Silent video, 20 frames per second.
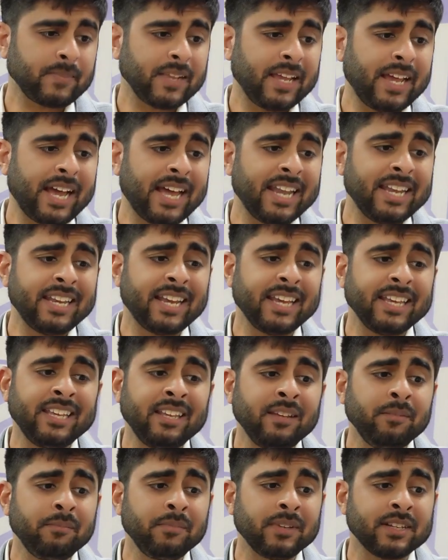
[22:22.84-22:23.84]
And
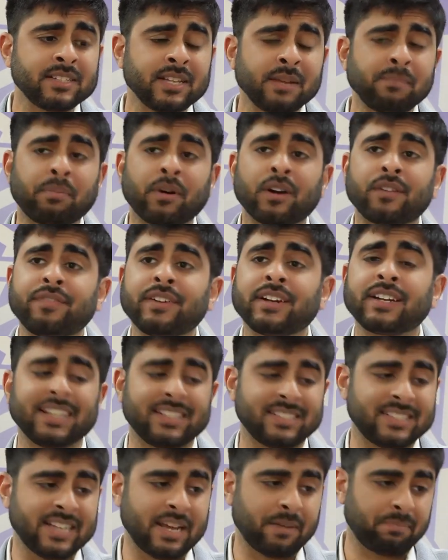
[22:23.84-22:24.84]
Na'im is a perfect
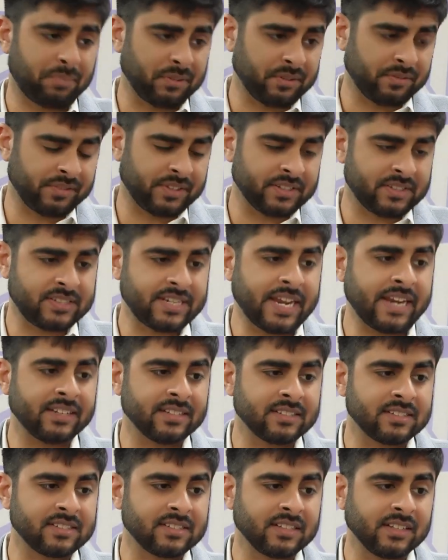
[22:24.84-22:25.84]
example of this
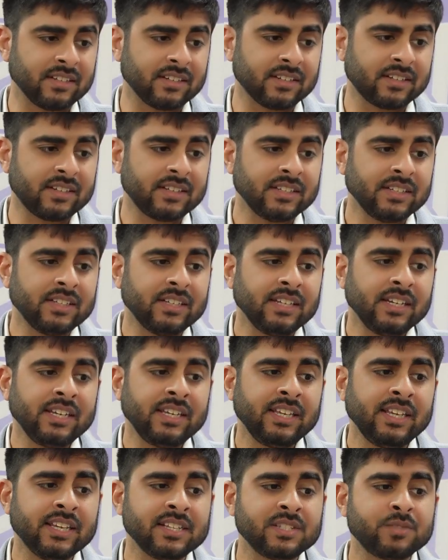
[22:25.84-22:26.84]
tendency.
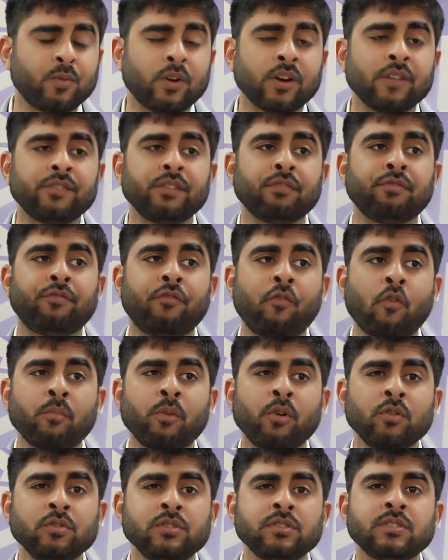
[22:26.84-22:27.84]
He is one of the
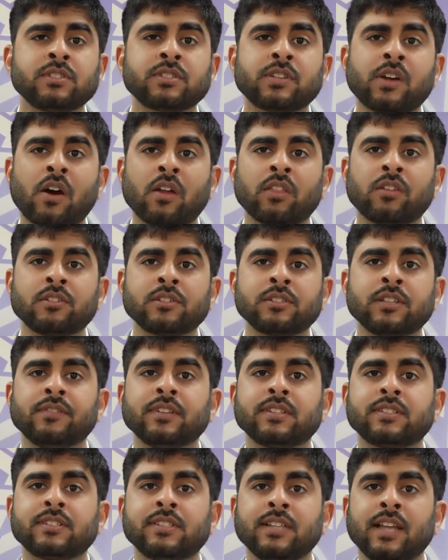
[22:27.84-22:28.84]
foremost scholars of
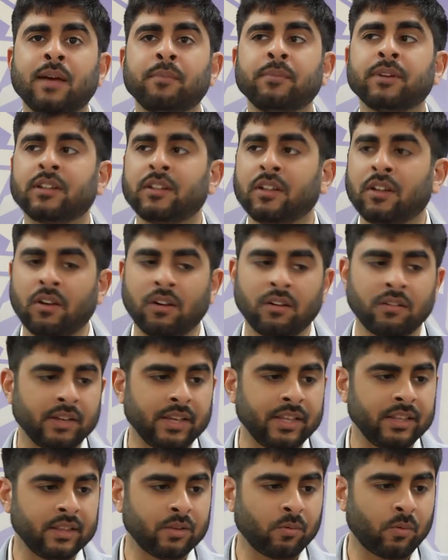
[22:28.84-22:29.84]
Islamic law
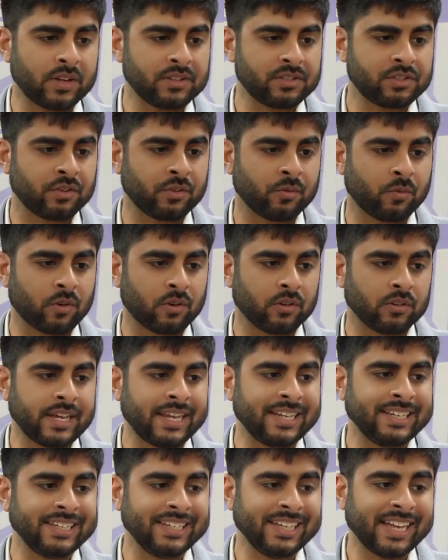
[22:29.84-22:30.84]
in the Western world,
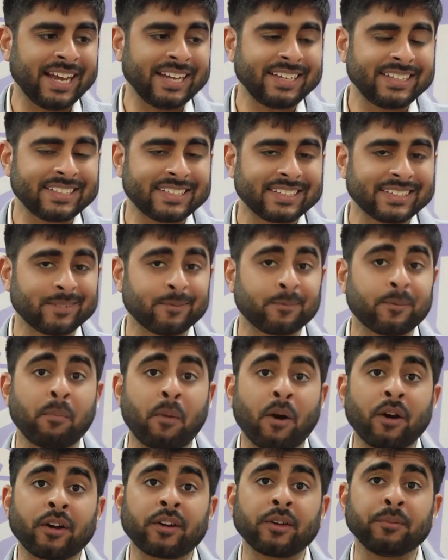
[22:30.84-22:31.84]
and yet,
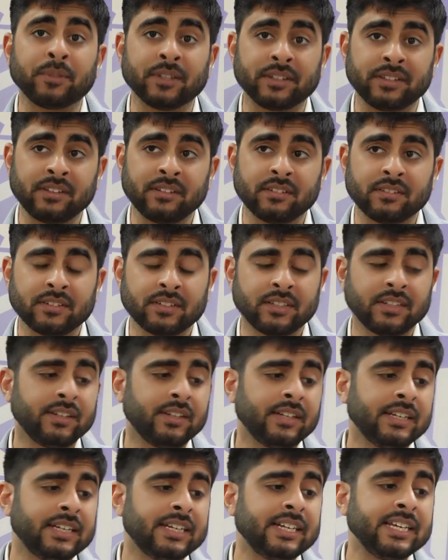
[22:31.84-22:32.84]
remarkably,
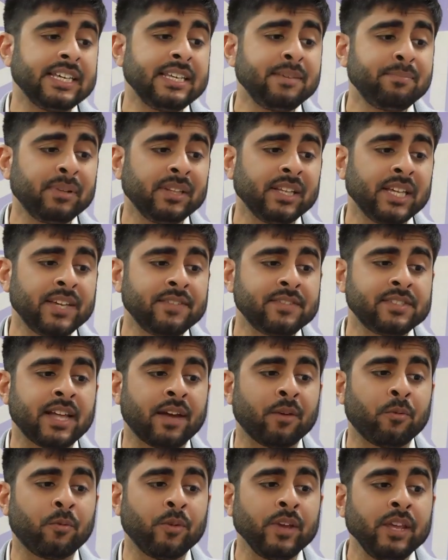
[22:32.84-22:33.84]
he believes
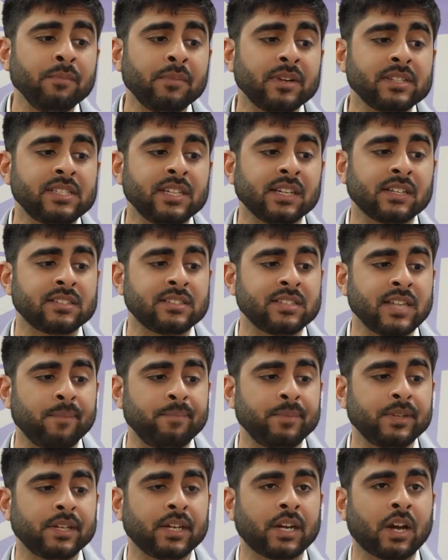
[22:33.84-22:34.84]
that we must
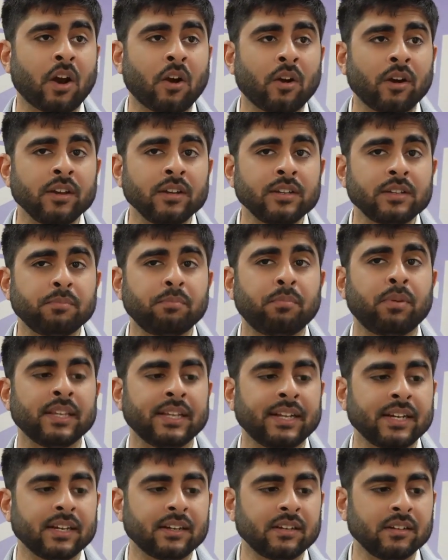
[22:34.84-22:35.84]
accept current
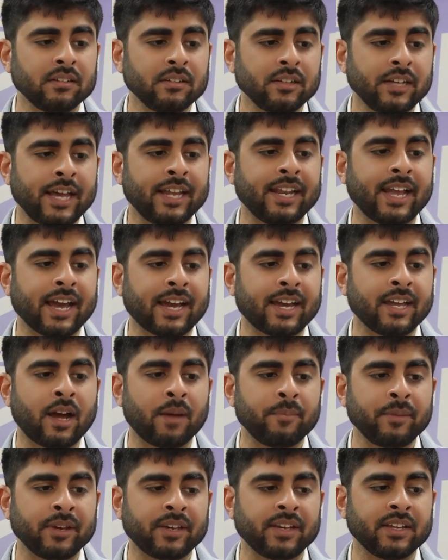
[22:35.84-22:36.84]
political and
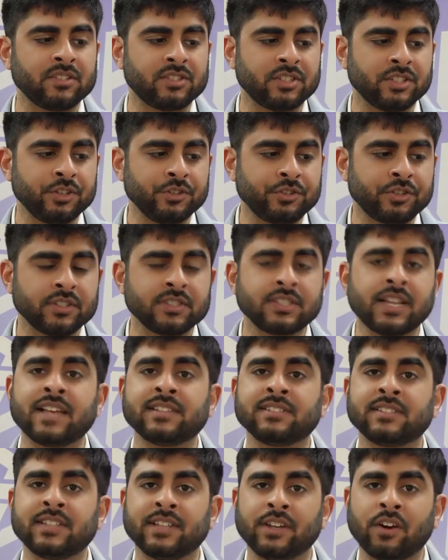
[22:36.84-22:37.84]
economic institutions
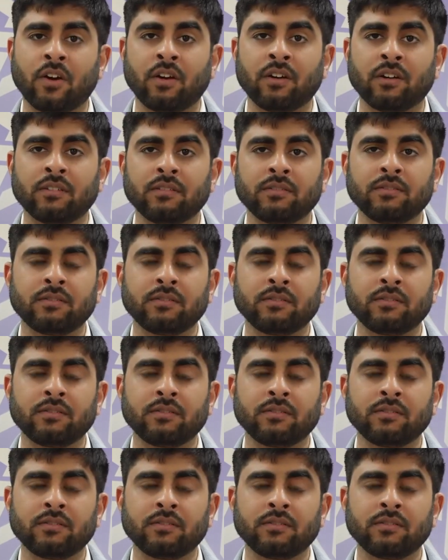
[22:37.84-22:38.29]
as they are,